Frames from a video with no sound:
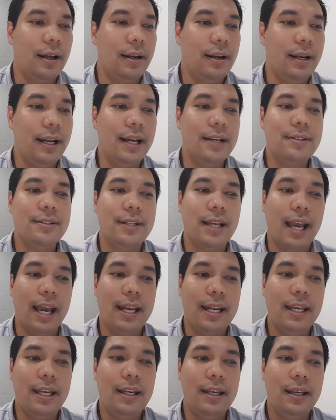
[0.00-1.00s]
Next,
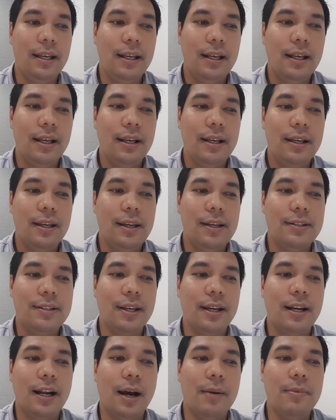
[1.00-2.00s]
Annie, you
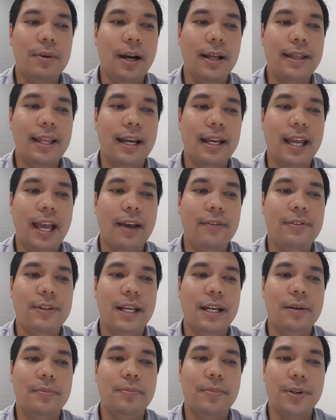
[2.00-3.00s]
said I'm not that
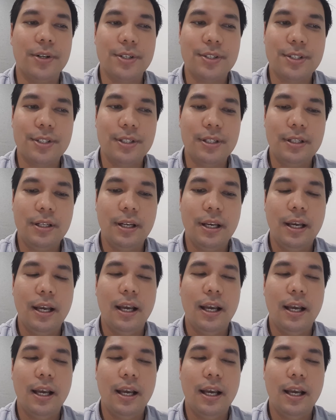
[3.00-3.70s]
caffeinated person.